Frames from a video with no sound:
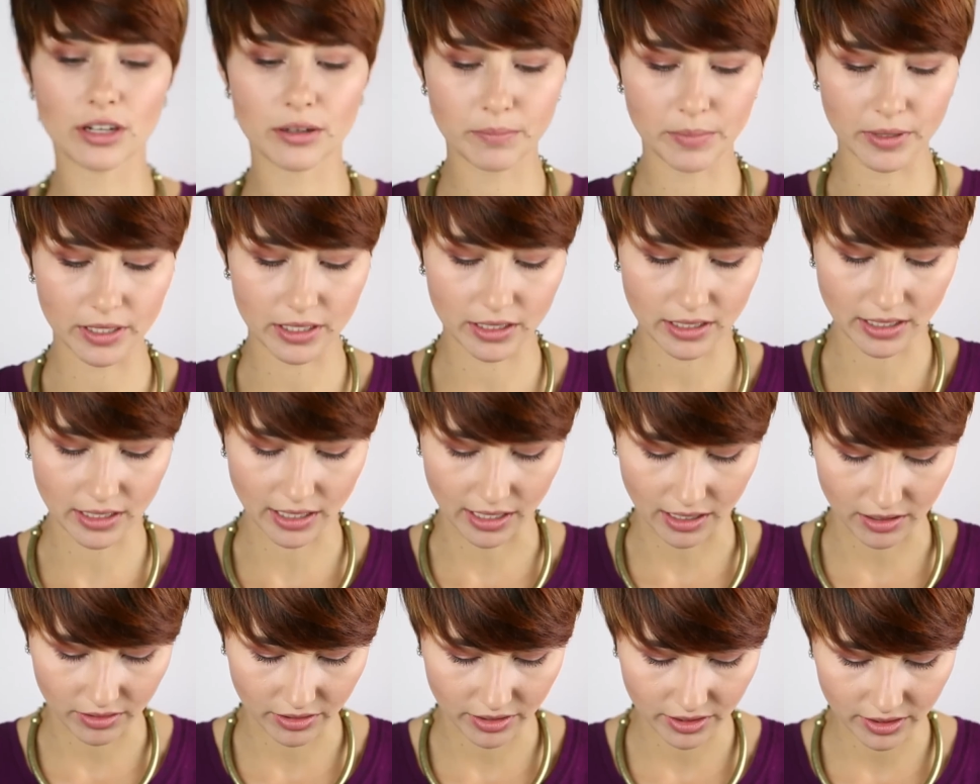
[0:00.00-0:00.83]
it, but
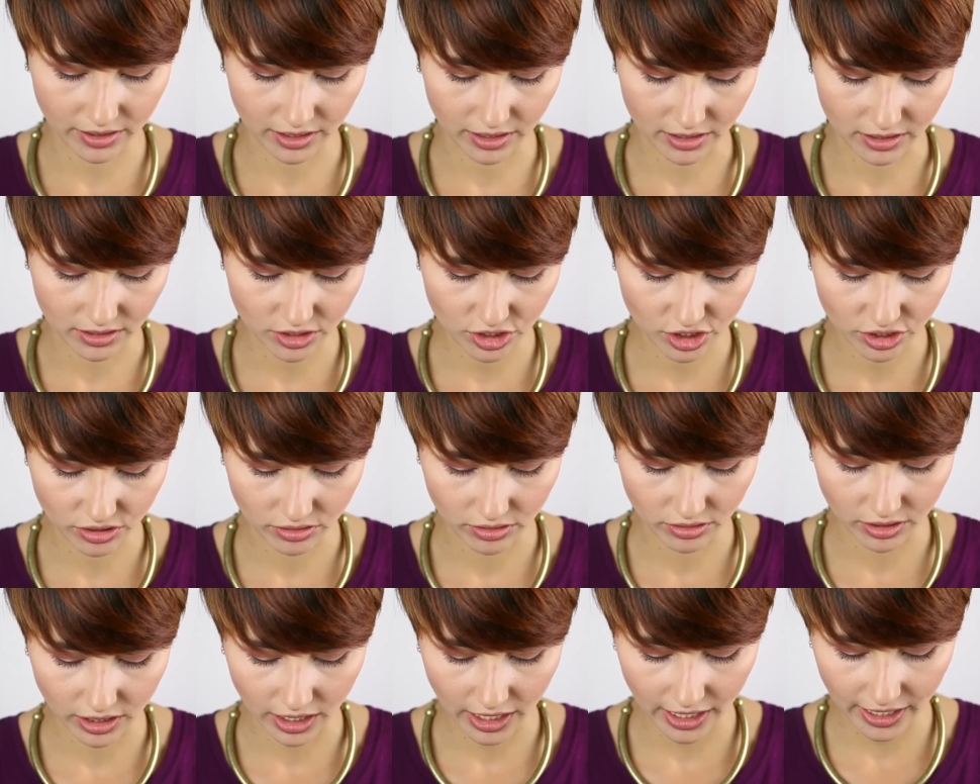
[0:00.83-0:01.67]
now I think it's
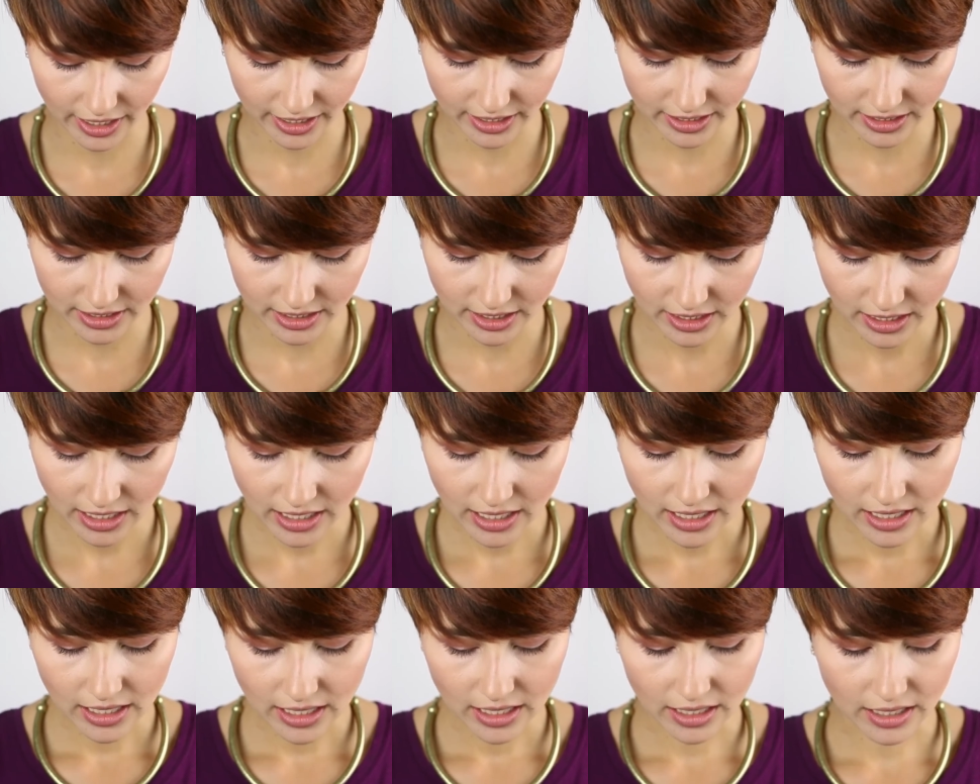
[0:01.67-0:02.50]
too late.
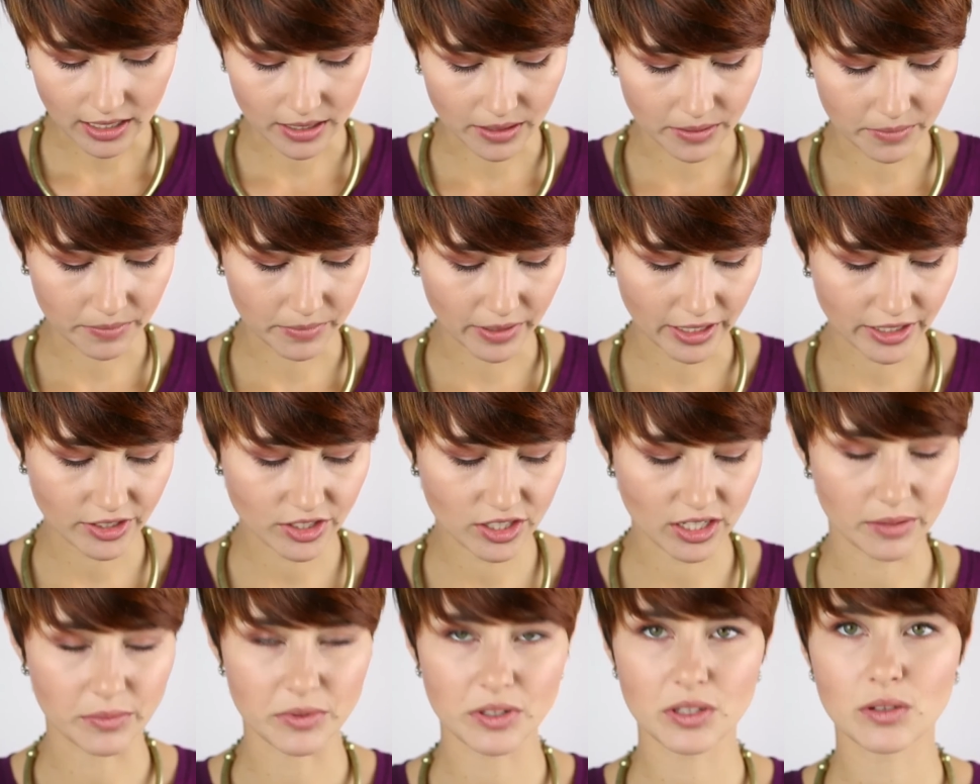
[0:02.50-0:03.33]

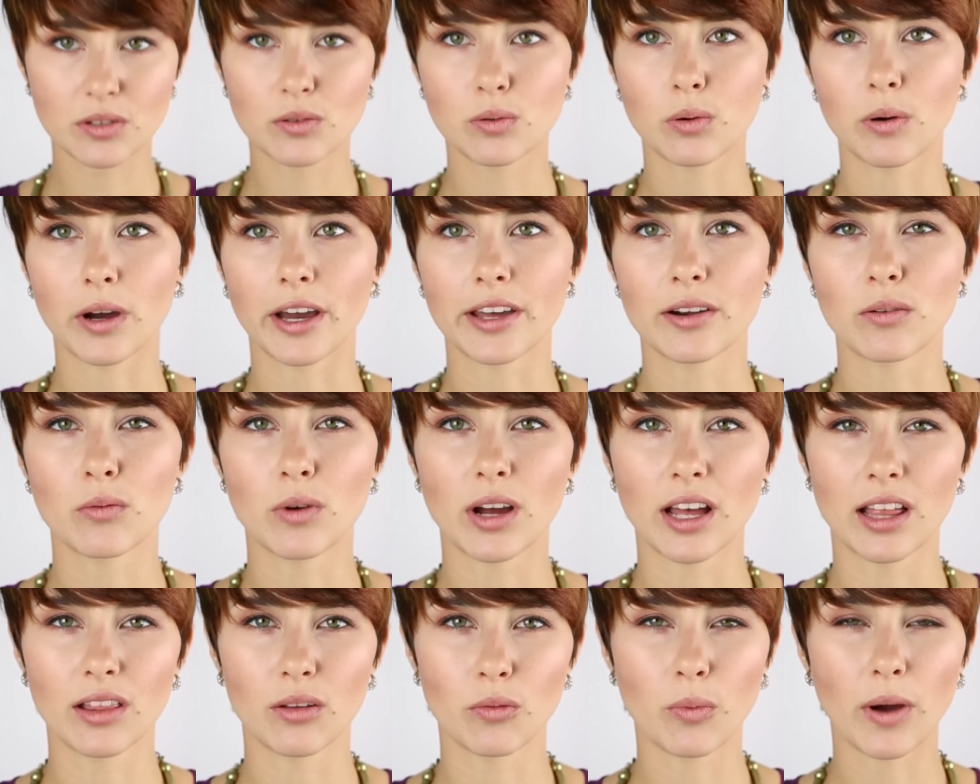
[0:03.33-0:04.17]
H&M is quite a
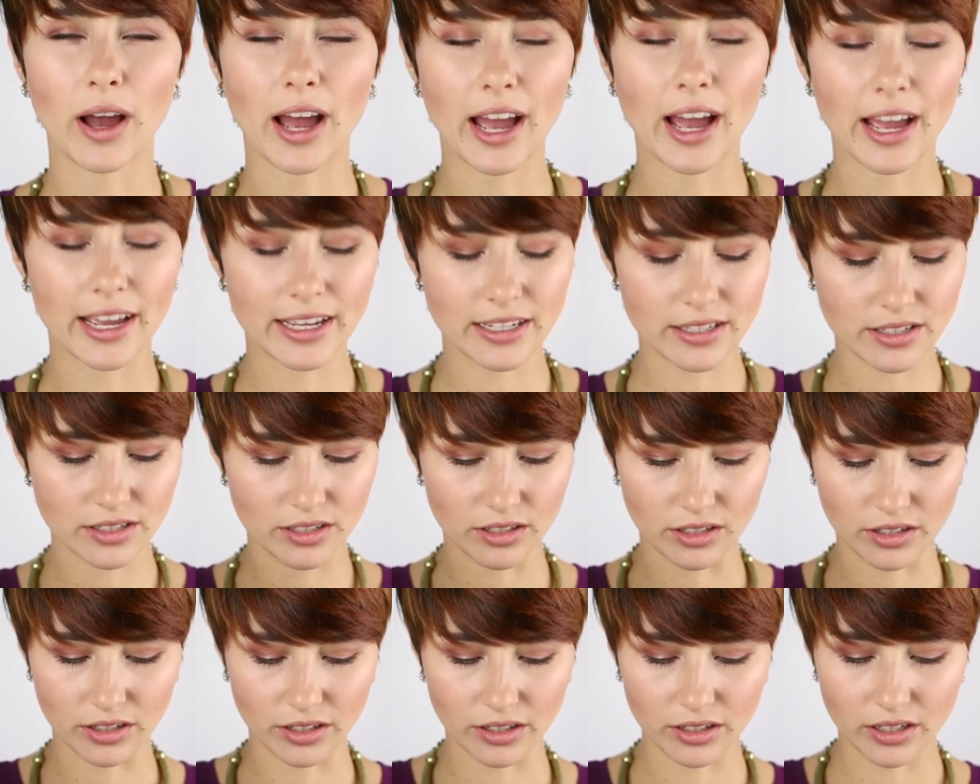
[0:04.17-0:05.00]
while away,
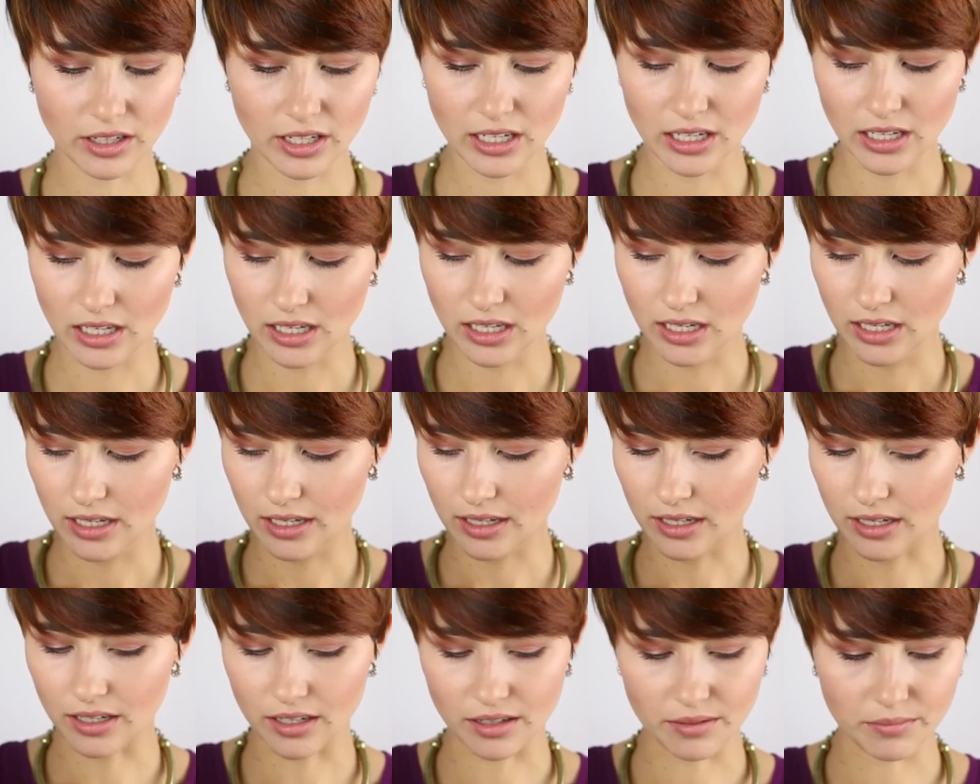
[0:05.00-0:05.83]
so
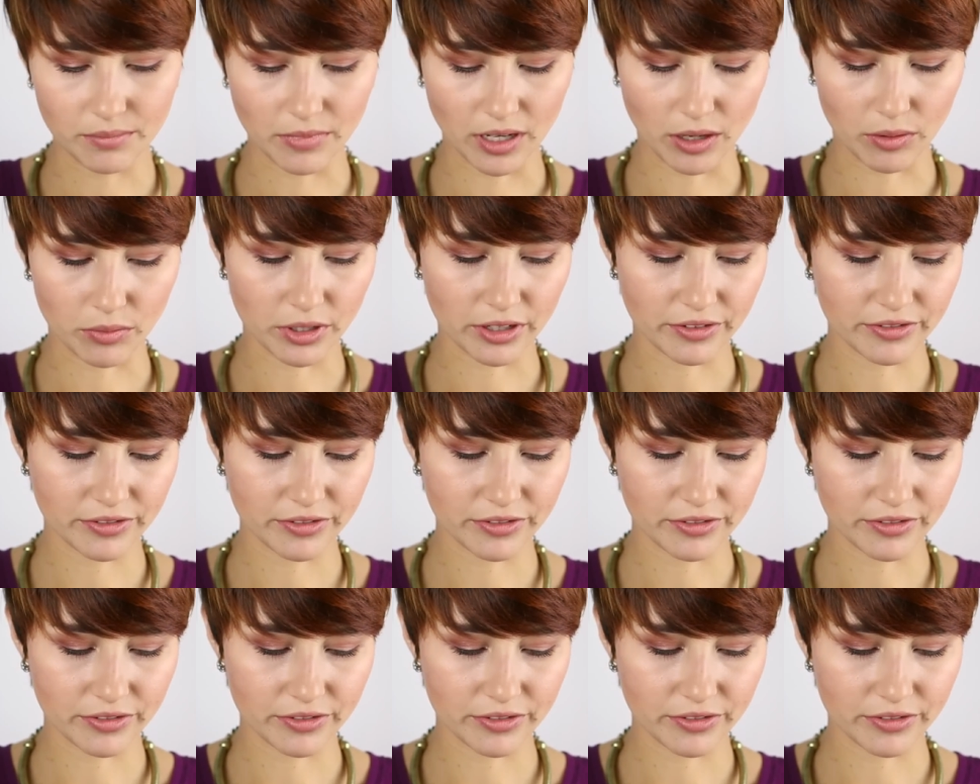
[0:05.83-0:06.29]
I would